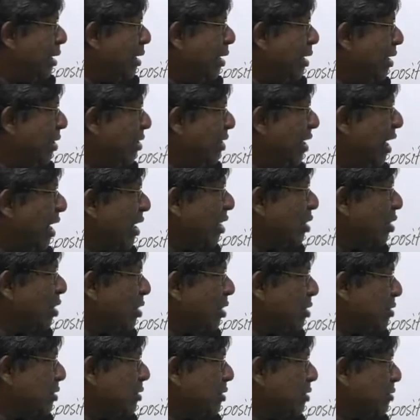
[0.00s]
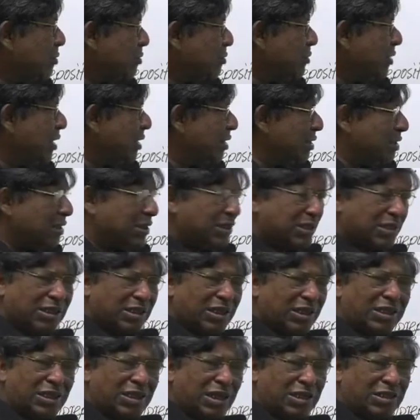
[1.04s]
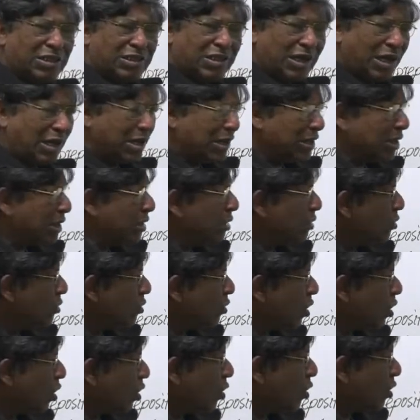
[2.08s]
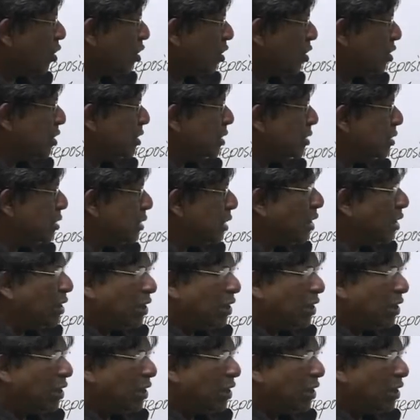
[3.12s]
A dark horse means neither dark nor horse,